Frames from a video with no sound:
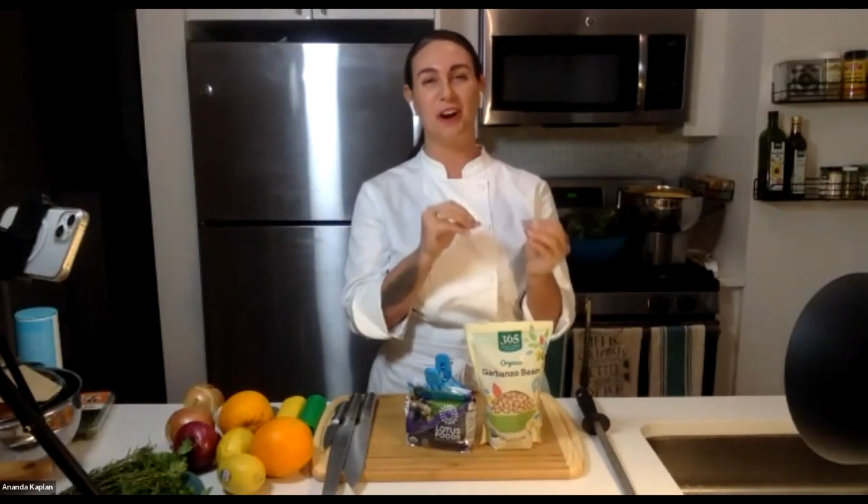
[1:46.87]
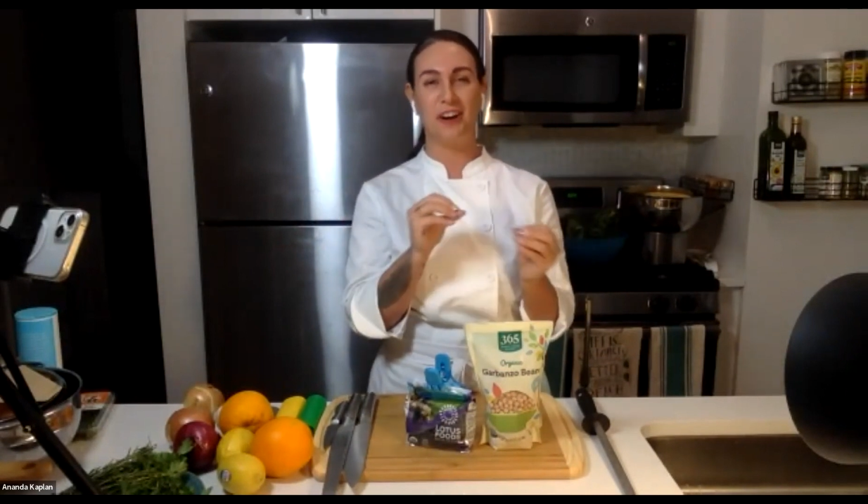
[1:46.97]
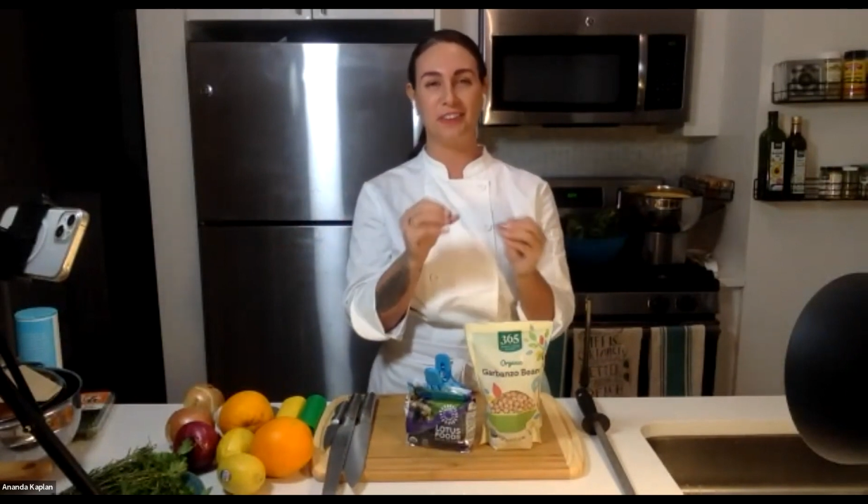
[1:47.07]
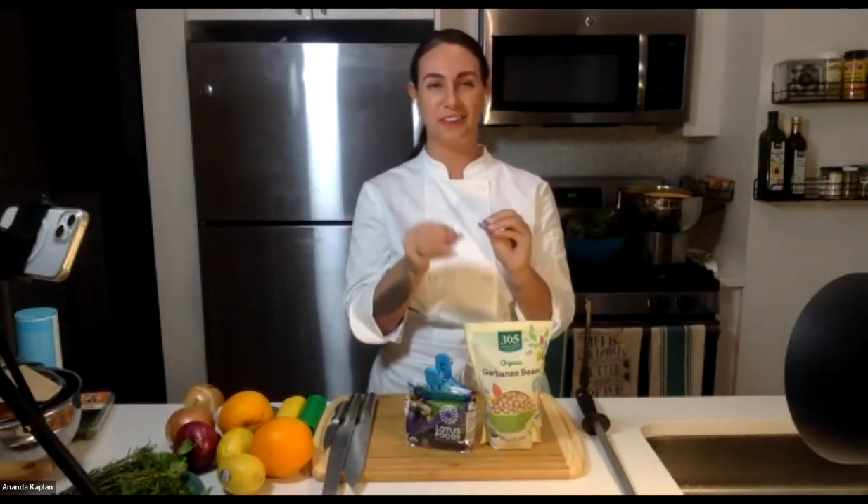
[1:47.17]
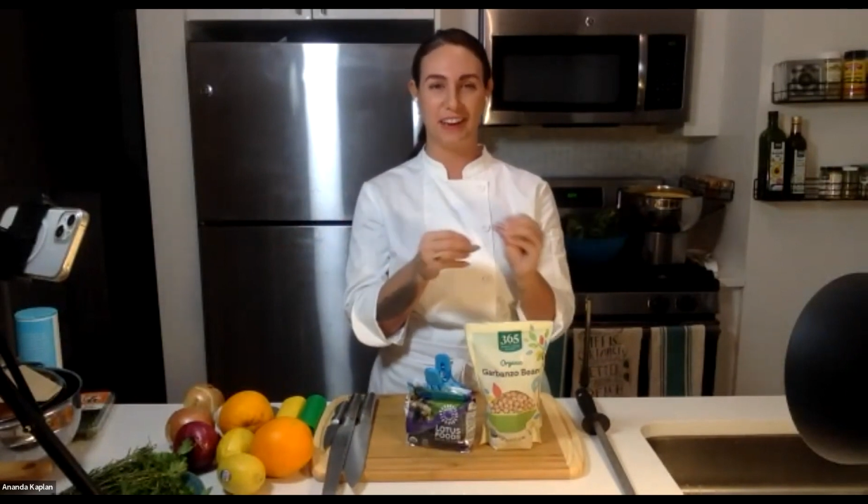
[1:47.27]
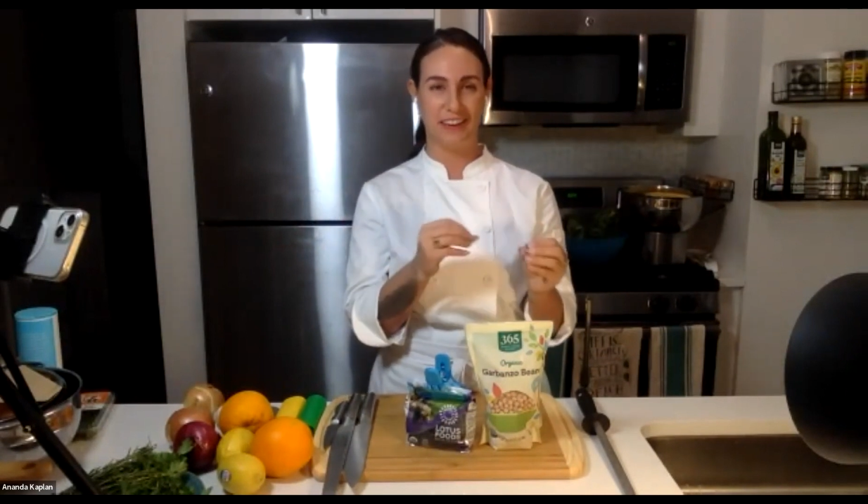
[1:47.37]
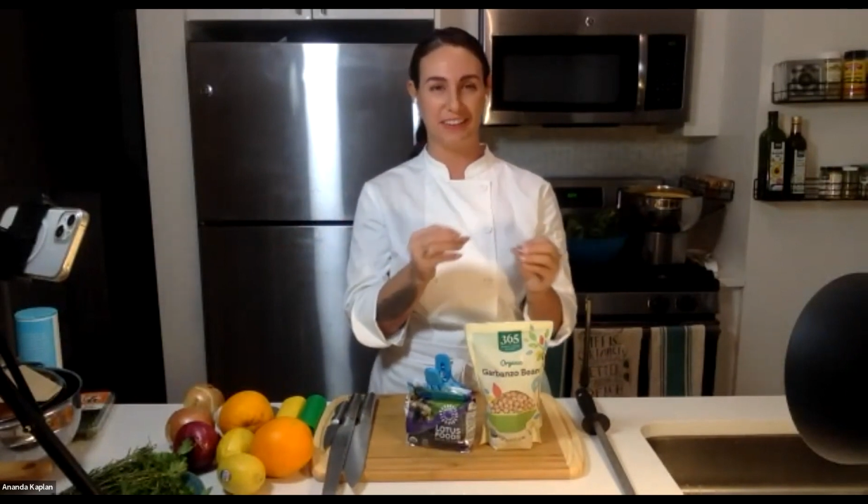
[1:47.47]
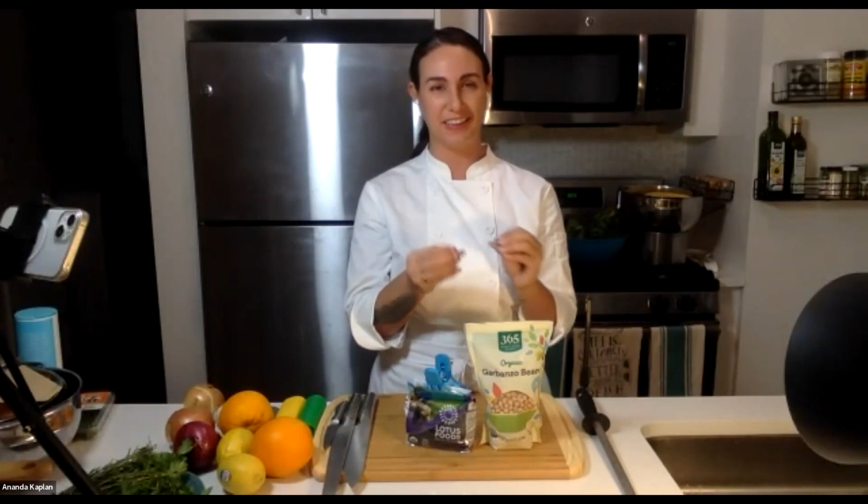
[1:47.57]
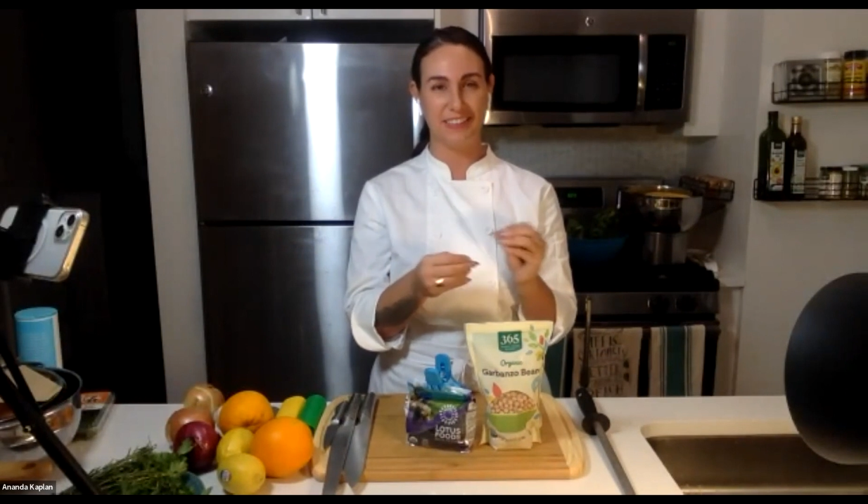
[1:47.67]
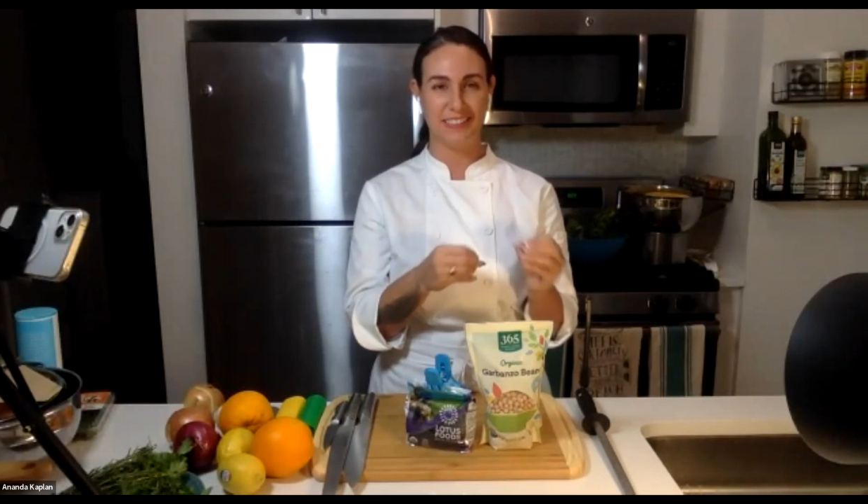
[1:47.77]
harder
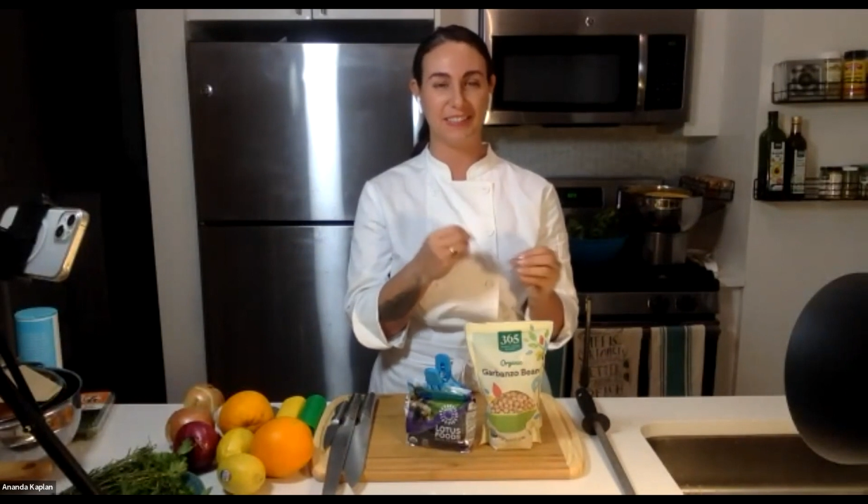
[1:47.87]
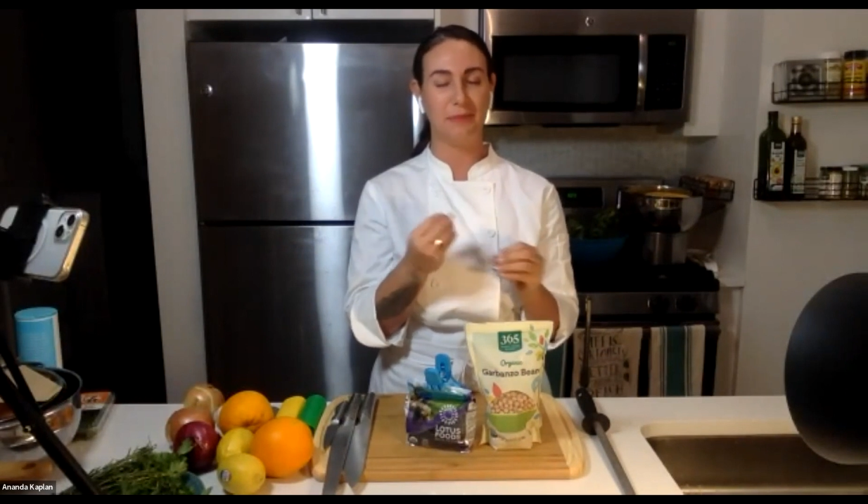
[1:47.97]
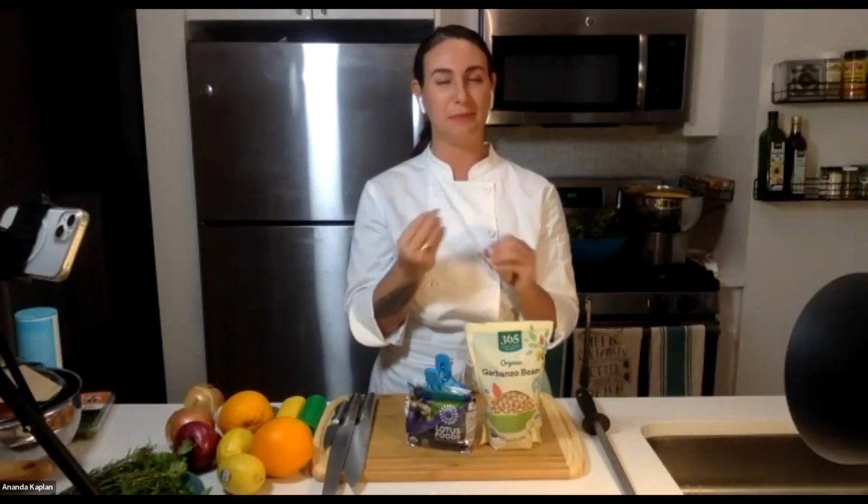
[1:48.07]
areas in the